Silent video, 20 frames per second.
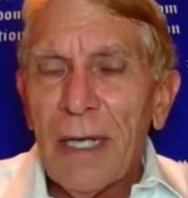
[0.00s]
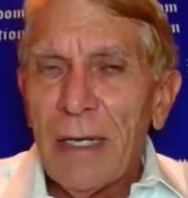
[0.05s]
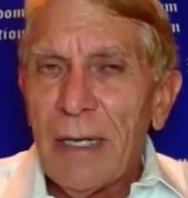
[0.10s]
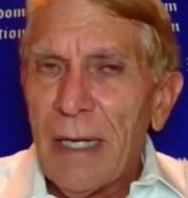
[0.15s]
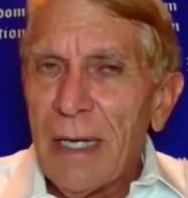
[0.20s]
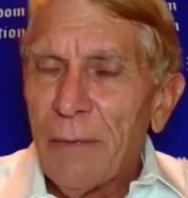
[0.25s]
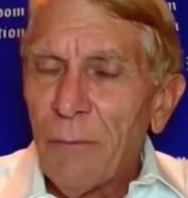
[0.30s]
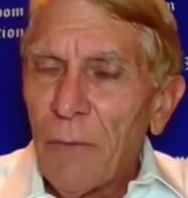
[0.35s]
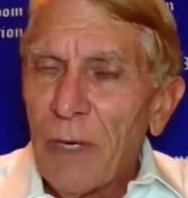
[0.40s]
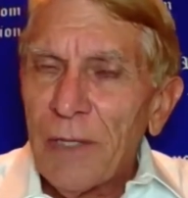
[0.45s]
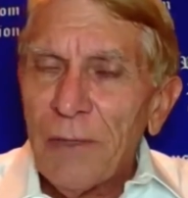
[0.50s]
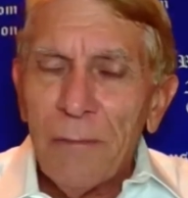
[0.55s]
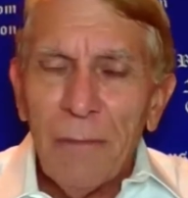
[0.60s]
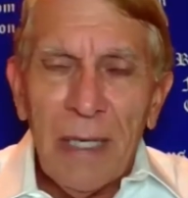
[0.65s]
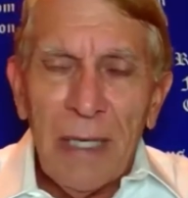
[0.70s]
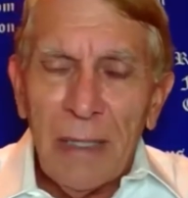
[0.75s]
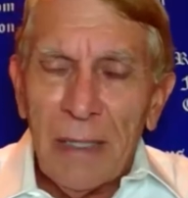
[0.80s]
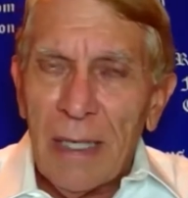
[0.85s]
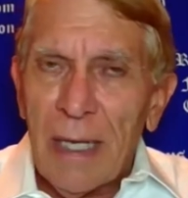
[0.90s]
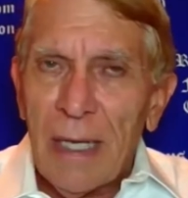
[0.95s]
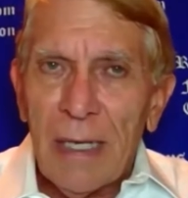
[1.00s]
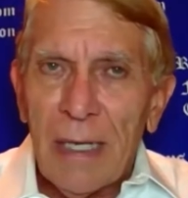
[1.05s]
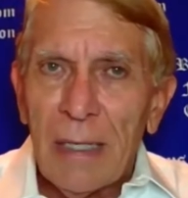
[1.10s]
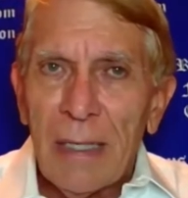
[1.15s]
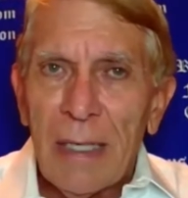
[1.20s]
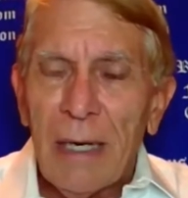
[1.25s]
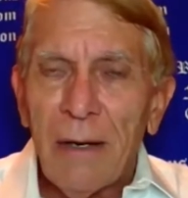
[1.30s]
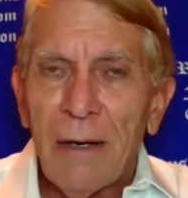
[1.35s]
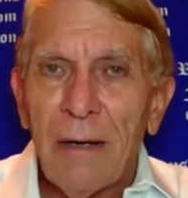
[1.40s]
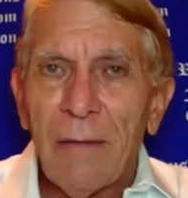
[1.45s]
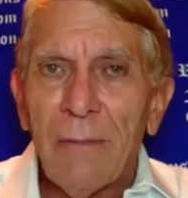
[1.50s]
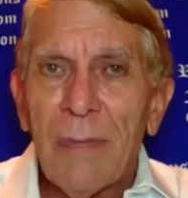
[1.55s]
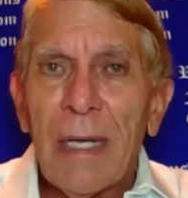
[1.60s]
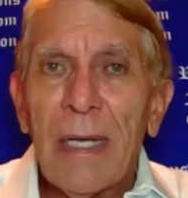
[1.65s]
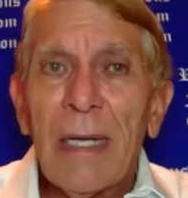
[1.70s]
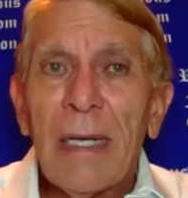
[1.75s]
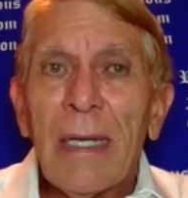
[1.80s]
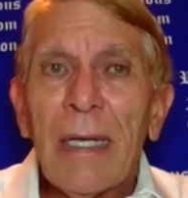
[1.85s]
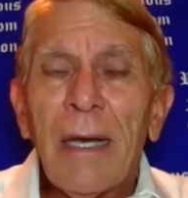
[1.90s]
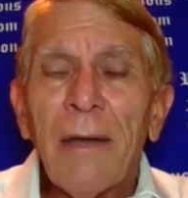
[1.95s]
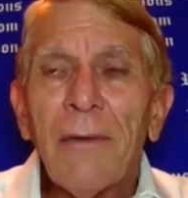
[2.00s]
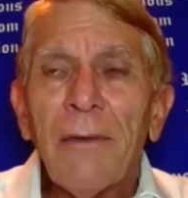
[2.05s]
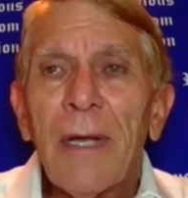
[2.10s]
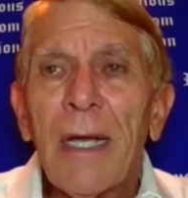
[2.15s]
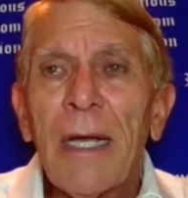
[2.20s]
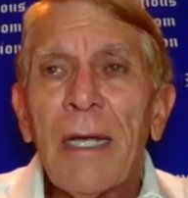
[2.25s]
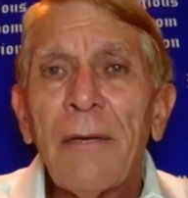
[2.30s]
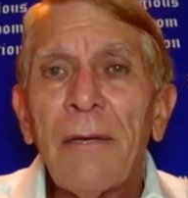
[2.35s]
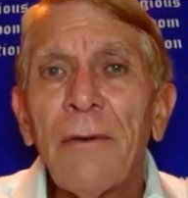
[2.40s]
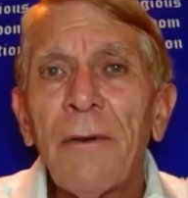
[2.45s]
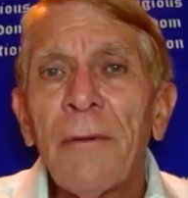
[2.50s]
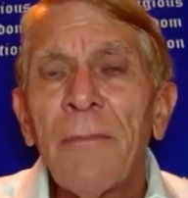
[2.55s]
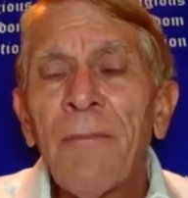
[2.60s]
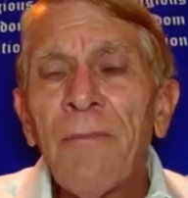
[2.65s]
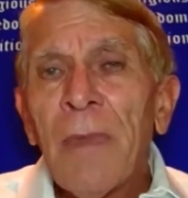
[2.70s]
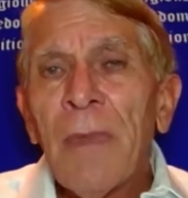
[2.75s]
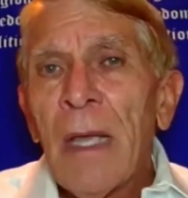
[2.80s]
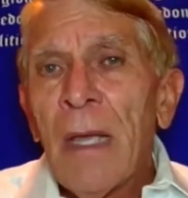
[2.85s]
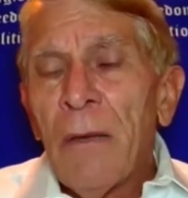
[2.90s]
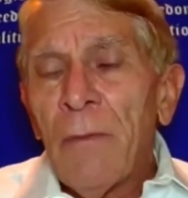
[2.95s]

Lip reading: it wasn't being taken care of by any other aid group.